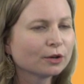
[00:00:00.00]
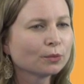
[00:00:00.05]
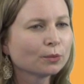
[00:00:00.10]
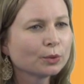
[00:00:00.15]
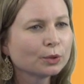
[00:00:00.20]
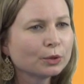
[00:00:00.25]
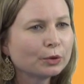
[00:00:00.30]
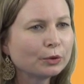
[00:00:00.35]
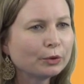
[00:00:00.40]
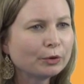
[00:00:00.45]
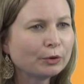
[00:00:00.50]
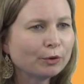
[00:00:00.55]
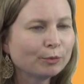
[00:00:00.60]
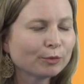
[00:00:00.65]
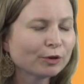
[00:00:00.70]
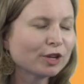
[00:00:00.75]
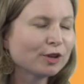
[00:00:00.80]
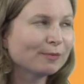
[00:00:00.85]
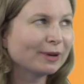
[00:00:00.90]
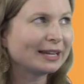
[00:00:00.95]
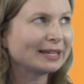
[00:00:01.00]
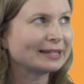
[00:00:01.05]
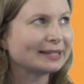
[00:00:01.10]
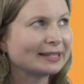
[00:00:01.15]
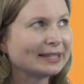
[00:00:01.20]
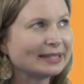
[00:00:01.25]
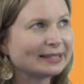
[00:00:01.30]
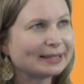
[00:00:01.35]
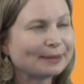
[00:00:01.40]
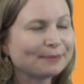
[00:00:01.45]
a room, or you might
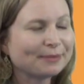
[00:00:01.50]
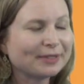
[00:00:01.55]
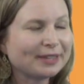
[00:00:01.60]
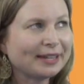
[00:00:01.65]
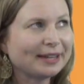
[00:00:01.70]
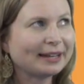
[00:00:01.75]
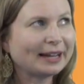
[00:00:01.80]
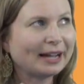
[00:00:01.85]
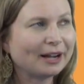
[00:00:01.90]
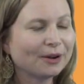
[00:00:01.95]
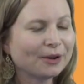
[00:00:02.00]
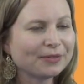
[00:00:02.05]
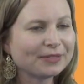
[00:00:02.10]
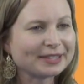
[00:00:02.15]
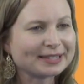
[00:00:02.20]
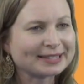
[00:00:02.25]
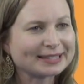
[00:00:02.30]
see something out in the